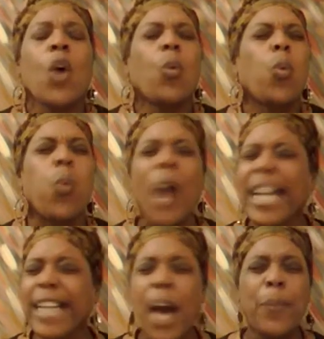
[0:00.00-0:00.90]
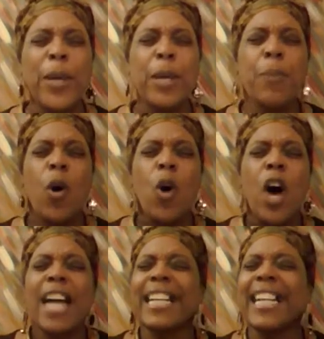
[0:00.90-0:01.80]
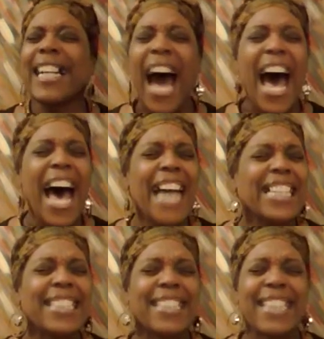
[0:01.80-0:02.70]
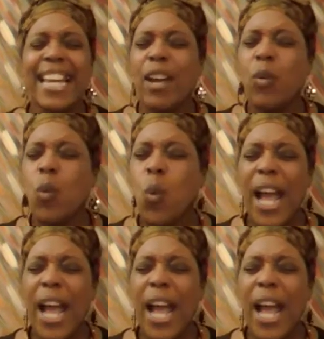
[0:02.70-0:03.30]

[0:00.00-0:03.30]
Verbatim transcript: Wake up, people. God is saying,